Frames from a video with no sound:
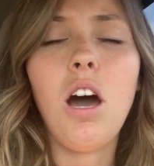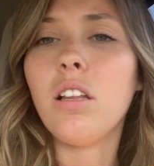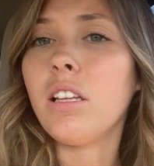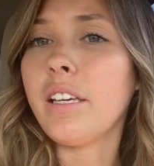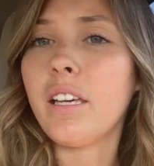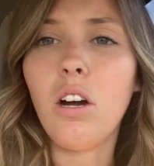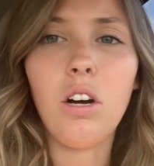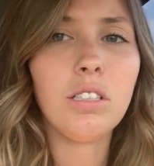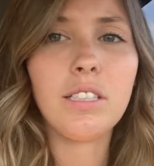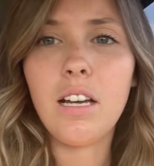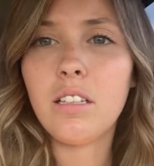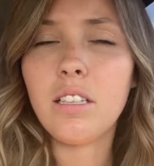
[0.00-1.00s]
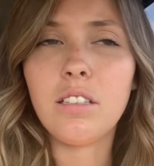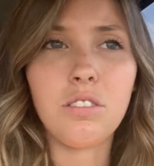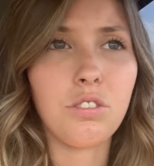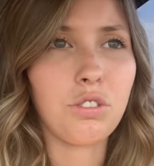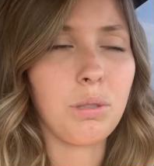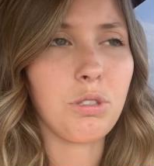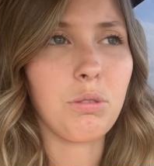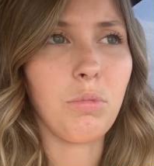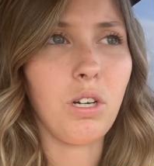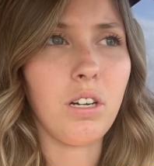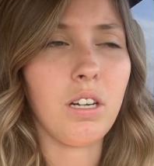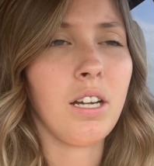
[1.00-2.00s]
I'll link it all down in the description
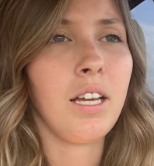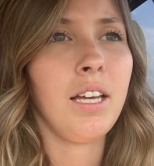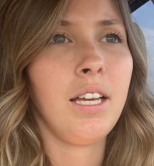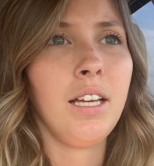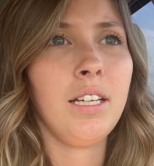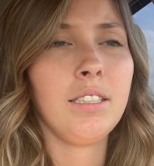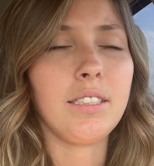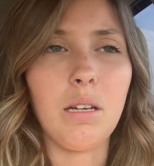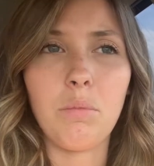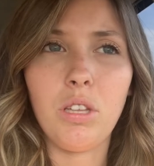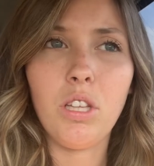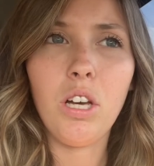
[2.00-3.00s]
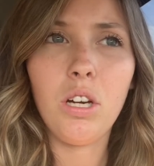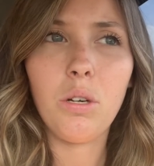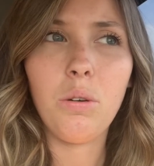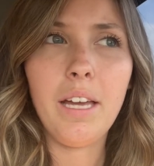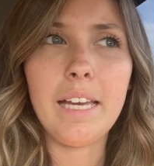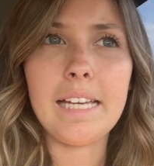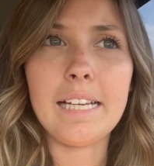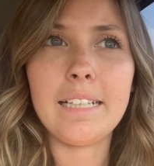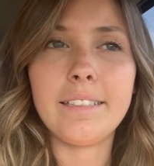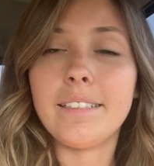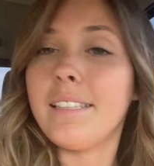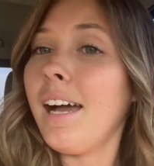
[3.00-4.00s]
bar down below,
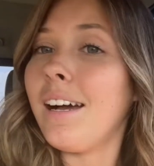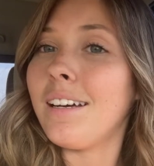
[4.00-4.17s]
and yeah.